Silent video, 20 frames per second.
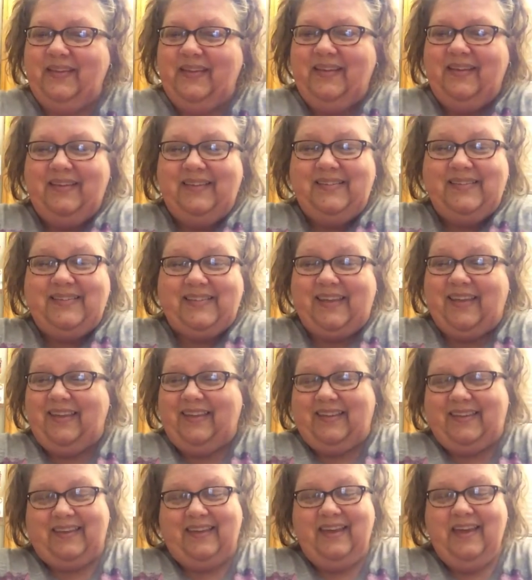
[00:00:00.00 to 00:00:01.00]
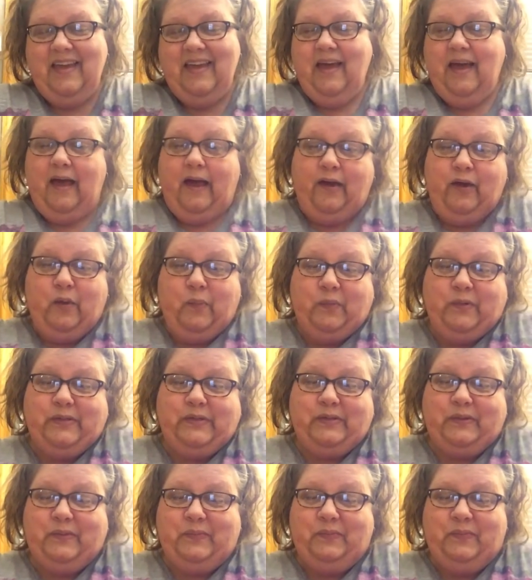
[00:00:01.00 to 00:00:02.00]
It's like, I opened
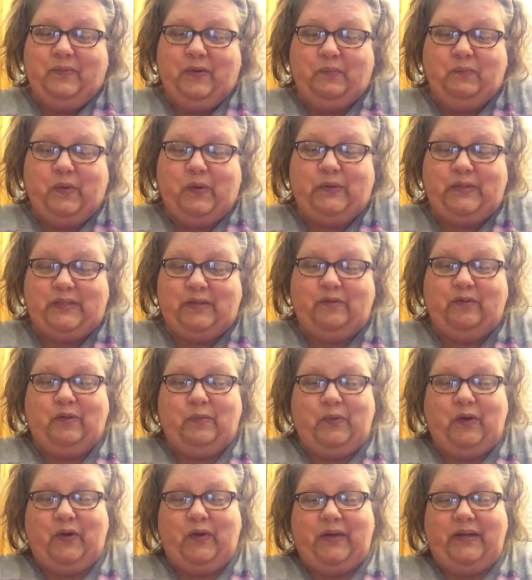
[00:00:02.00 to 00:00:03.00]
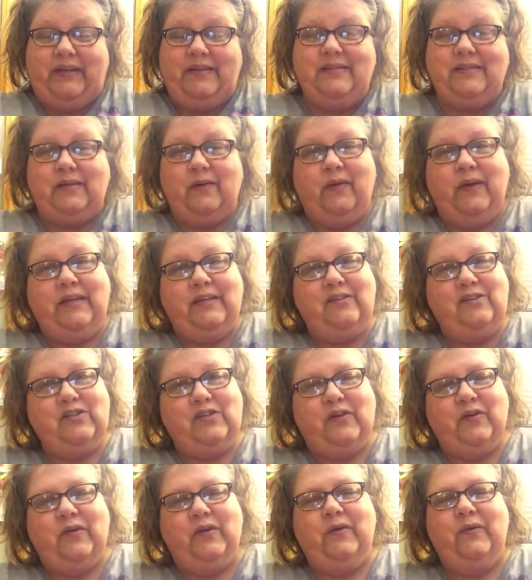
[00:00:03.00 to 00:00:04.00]
them, most of them already, so I can
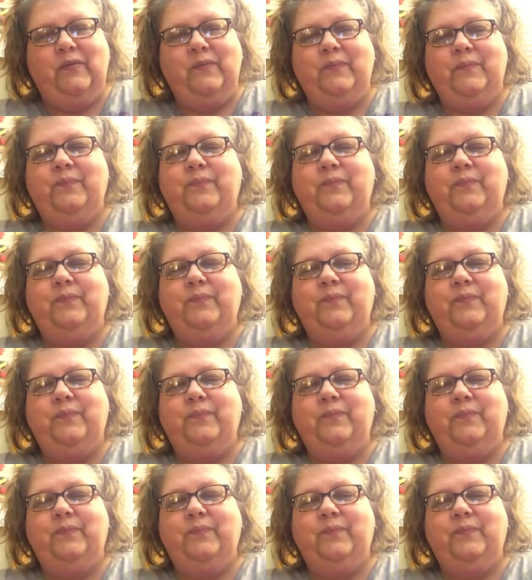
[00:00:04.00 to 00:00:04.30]
show you.